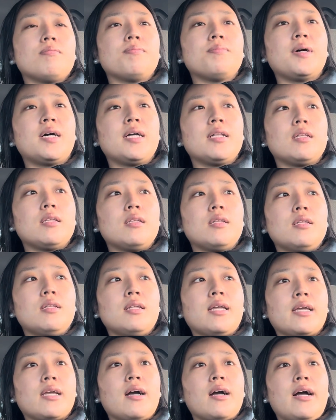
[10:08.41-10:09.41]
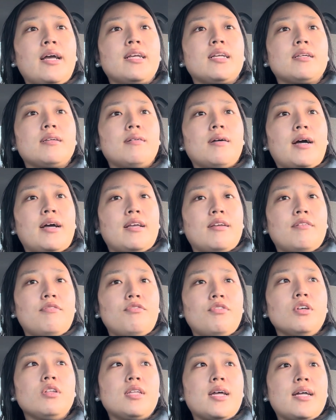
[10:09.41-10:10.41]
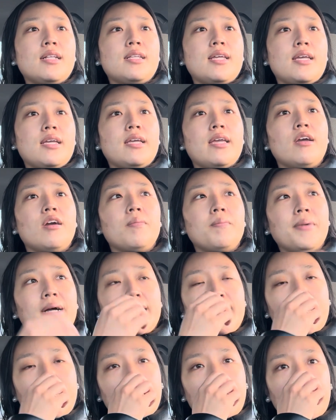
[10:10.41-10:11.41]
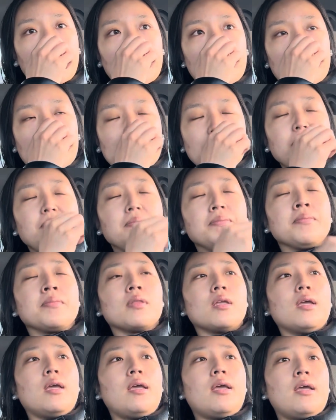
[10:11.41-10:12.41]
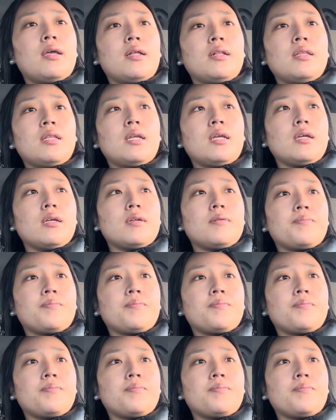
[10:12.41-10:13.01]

but like I feel that they care money. And